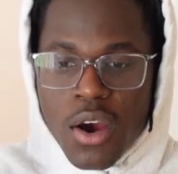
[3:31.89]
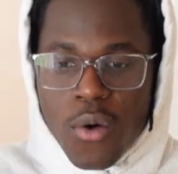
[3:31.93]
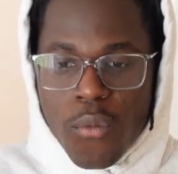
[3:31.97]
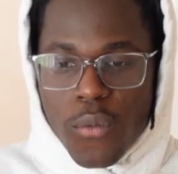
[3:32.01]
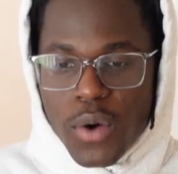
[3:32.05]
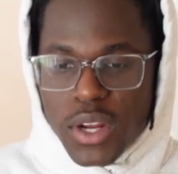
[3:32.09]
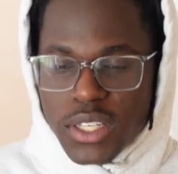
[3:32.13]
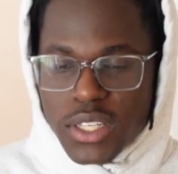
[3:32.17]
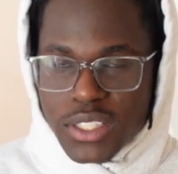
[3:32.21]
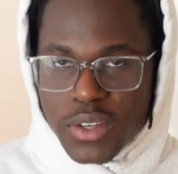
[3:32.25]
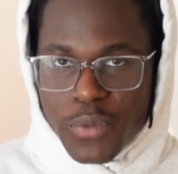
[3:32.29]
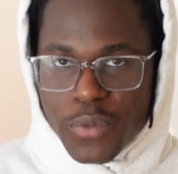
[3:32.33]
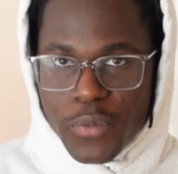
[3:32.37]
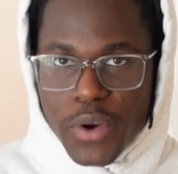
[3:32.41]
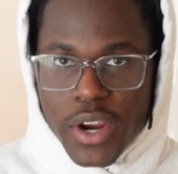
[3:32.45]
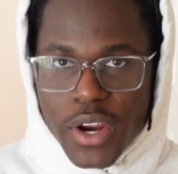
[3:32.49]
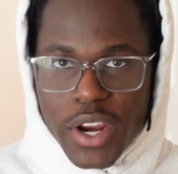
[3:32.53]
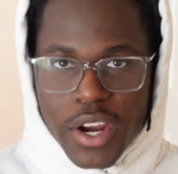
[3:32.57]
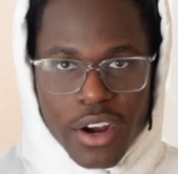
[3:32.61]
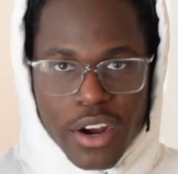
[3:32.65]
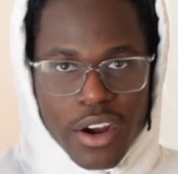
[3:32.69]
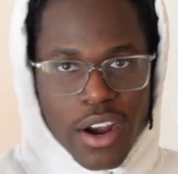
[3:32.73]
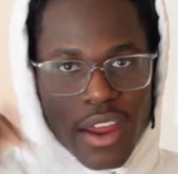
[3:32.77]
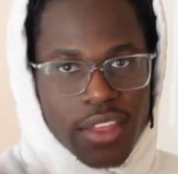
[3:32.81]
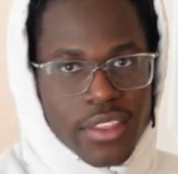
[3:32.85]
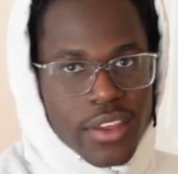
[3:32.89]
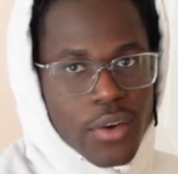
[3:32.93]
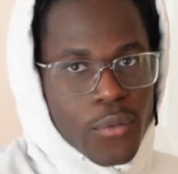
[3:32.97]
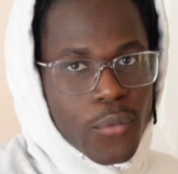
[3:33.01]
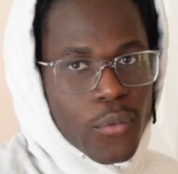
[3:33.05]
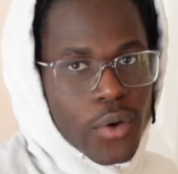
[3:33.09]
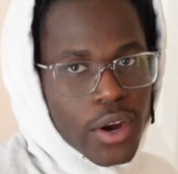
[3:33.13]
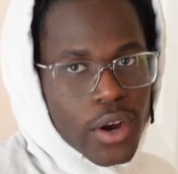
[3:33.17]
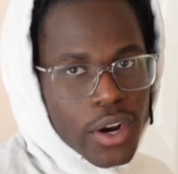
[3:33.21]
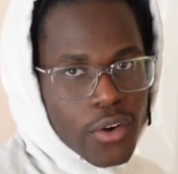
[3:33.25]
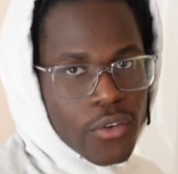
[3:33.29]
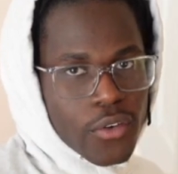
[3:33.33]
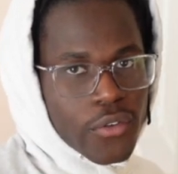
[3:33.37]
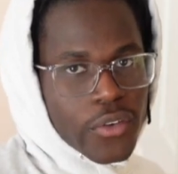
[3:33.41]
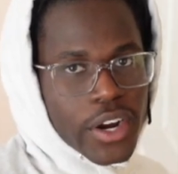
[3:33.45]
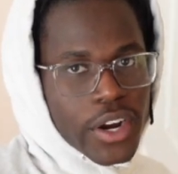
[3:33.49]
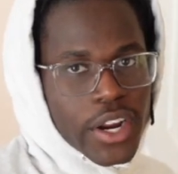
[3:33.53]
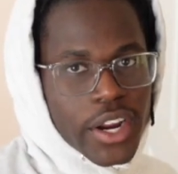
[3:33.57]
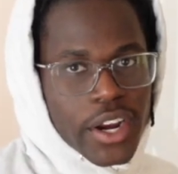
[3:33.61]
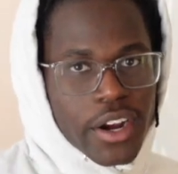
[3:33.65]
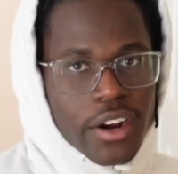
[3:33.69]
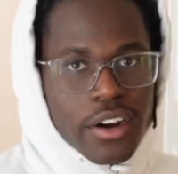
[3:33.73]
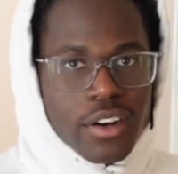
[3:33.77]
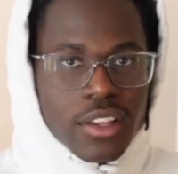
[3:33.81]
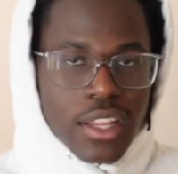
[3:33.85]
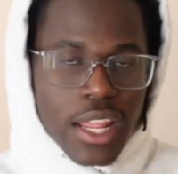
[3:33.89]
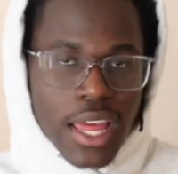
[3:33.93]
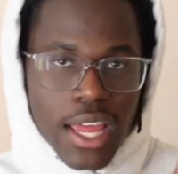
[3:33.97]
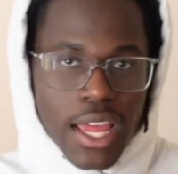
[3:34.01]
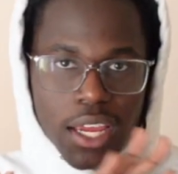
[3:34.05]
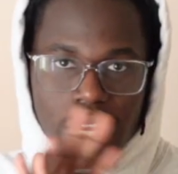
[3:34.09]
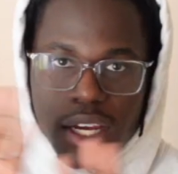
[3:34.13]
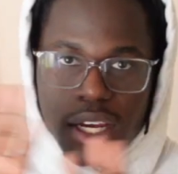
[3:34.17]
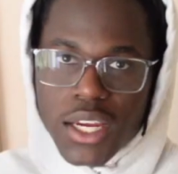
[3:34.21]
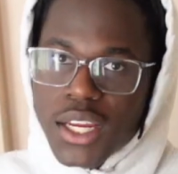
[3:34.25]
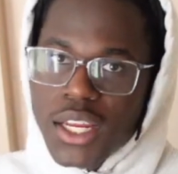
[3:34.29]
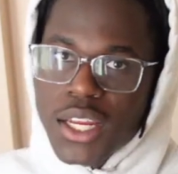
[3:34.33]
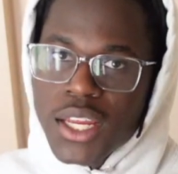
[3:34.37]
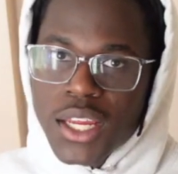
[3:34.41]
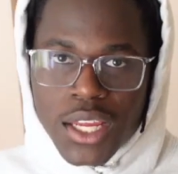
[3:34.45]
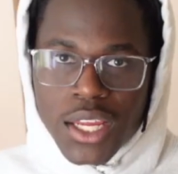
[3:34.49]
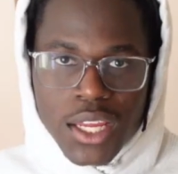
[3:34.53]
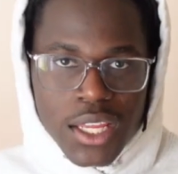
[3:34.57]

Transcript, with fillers: one somewhere here and then one over here like